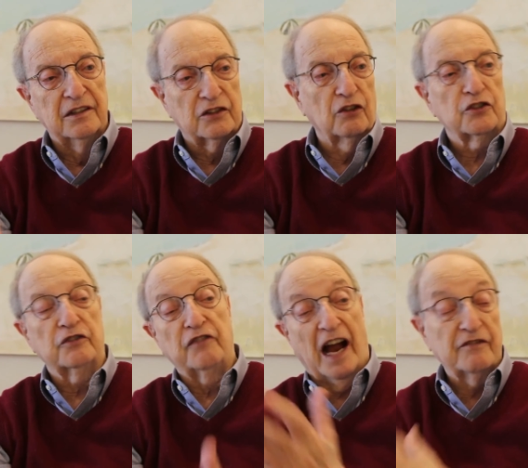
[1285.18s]
So the
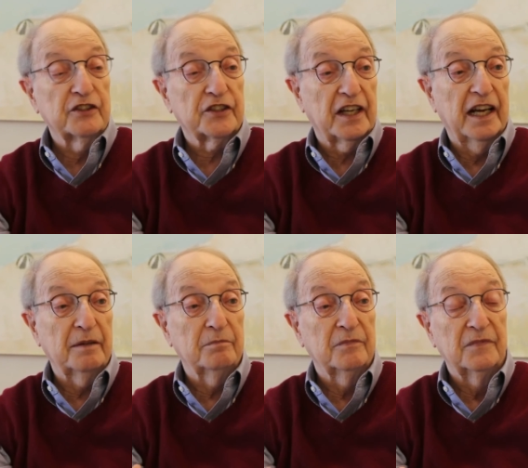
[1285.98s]
survivors
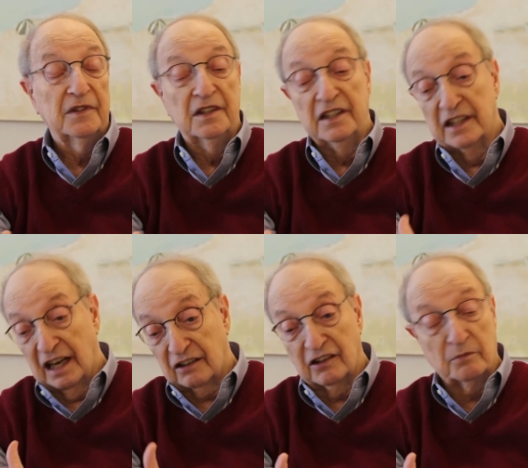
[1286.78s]
came in
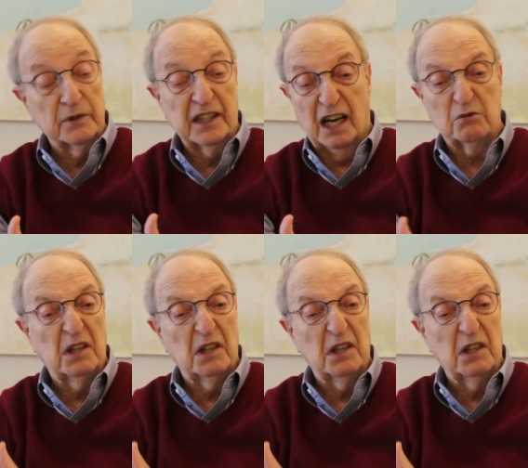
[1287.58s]
our lumber yard,